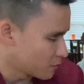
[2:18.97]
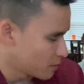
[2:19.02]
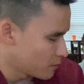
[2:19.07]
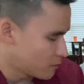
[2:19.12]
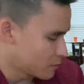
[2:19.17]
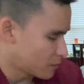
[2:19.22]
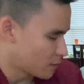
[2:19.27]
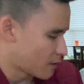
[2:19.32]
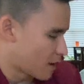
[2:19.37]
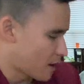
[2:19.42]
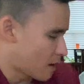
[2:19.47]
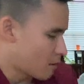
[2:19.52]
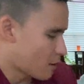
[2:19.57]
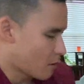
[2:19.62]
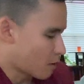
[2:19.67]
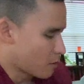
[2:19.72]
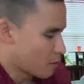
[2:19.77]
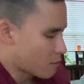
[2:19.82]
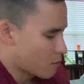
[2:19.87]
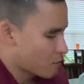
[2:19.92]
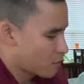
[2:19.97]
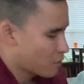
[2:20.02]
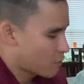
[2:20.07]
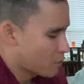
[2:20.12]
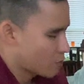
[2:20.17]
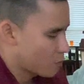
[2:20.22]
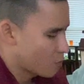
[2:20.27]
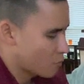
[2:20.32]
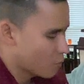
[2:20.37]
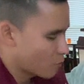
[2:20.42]
So now I'll
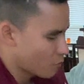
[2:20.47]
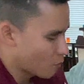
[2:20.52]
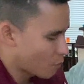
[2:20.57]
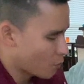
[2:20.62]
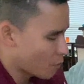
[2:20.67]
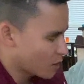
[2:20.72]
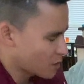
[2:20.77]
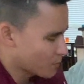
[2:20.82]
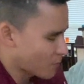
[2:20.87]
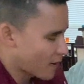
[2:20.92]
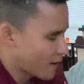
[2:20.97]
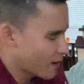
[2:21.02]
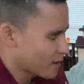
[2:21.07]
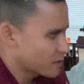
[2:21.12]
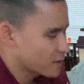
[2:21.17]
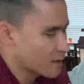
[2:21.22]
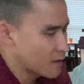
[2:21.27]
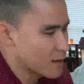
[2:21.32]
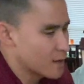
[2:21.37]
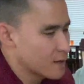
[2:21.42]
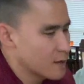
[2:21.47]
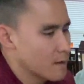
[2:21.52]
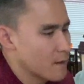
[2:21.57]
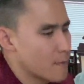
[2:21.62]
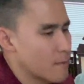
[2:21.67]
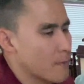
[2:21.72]
wash my hands again